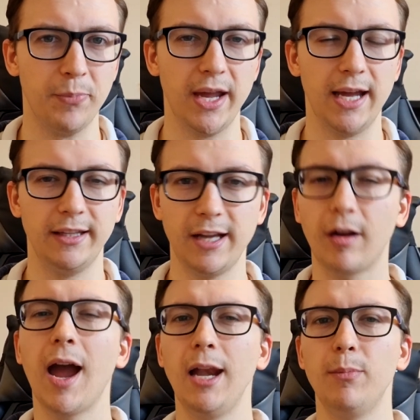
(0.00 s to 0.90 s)
Their
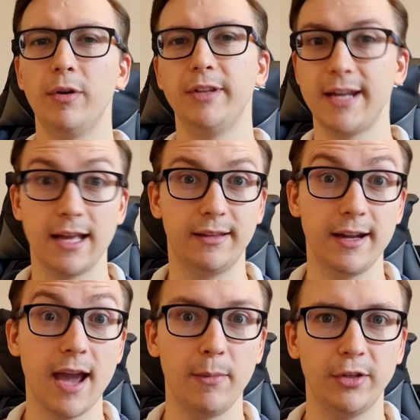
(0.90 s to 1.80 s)
caliber, the
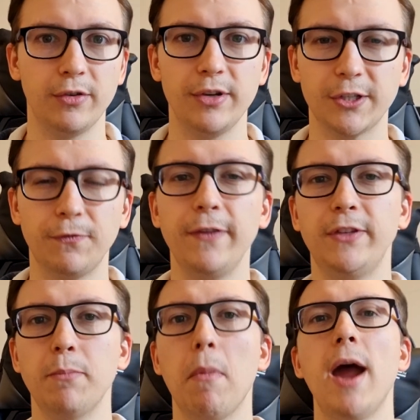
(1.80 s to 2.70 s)
diameter is
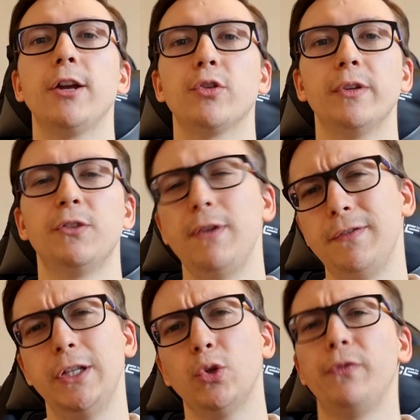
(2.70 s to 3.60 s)
50 microns,
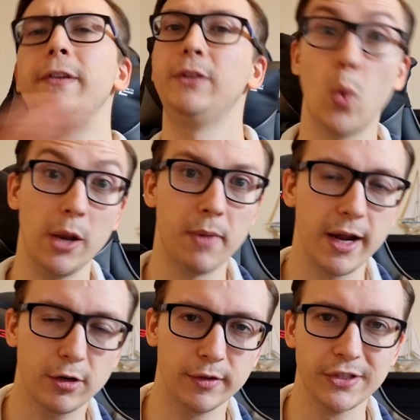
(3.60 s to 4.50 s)
50 to 51
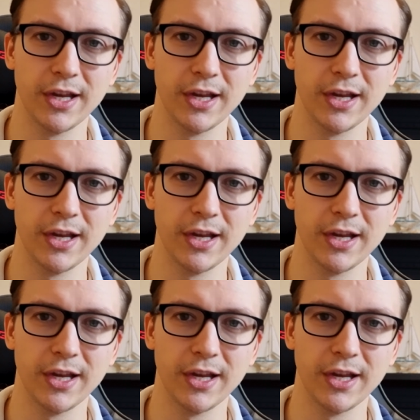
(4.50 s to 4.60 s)
microns,